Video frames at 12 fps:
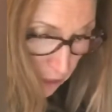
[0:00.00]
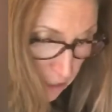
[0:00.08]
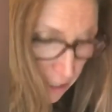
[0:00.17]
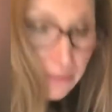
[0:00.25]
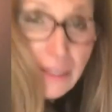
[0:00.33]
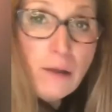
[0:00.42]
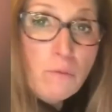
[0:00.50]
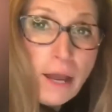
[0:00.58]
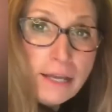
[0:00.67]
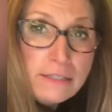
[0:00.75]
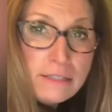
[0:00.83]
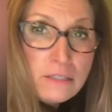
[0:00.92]
get that
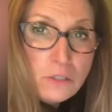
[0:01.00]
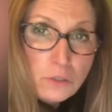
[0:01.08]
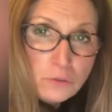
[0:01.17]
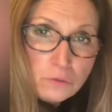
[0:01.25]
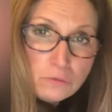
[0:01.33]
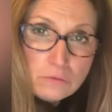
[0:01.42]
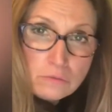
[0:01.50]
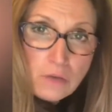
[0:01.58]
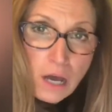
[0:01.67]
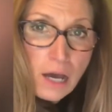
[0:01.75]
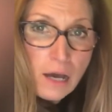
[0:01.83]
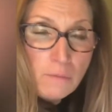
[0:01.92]
rice to
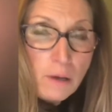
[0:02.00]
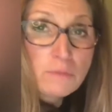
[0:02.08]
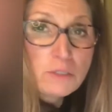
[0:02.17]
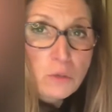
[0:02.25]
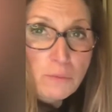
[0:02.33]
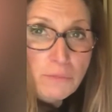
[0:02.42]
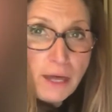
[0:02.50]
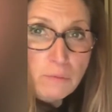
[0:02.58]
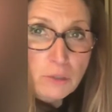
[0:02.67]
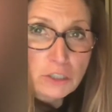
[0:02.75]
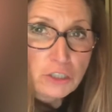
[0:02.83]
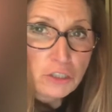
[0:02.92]
absorb that
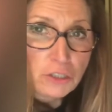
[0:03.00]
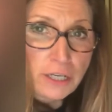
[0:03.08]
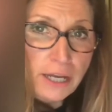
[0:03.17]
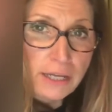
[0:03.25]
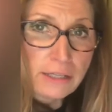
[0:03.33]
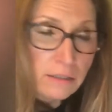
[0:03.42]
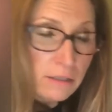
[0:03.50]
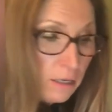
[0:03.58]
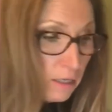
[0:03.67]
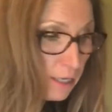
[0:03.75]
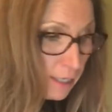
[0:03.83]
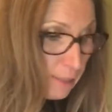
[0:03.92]
moisture and
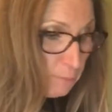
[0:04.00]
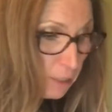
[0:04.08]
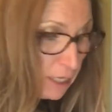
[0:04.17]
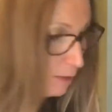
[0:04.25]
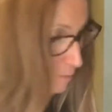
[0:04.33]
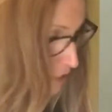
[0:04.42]
become